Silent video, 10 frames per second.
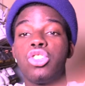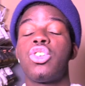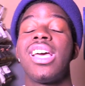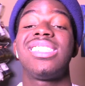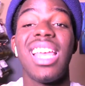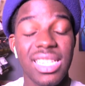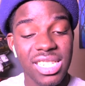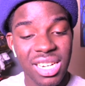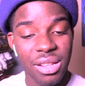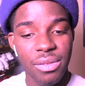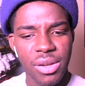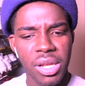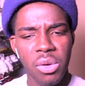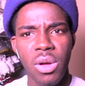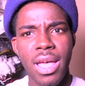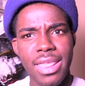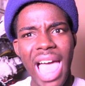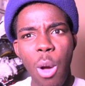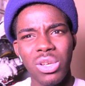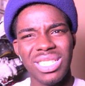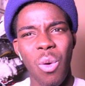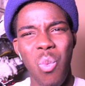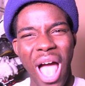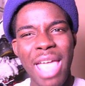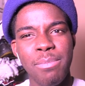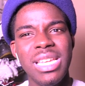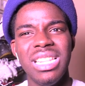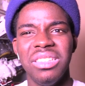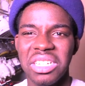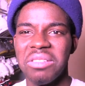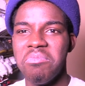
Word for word: So guys, that is the end of the video. That was a YB looking